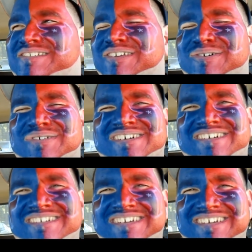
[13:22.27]
So,
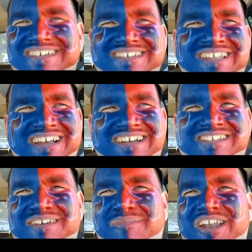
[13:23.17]
uh, like I
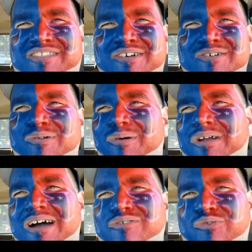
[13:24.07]
said, by the third quarter,
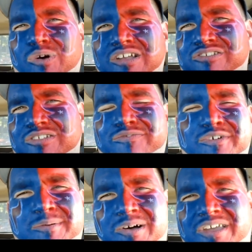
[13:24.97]
I was watching other
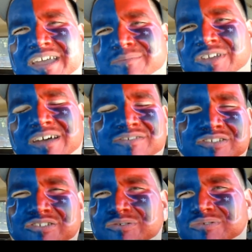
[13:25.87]
football games. I was
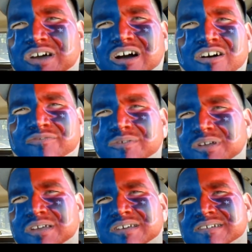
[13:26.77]
just tuned off.
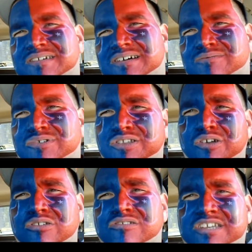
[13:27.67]
Uh, we're gonna
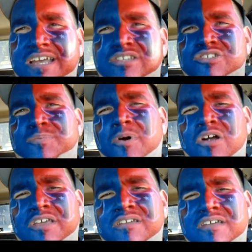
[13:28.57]
throw a little Texans
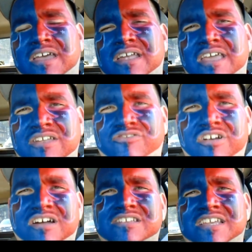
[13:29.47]
party at
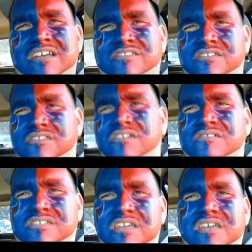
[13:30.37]
Adriana's house this
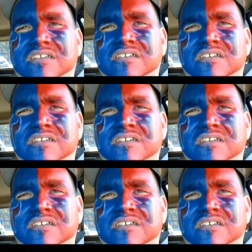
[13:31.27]
Thursday.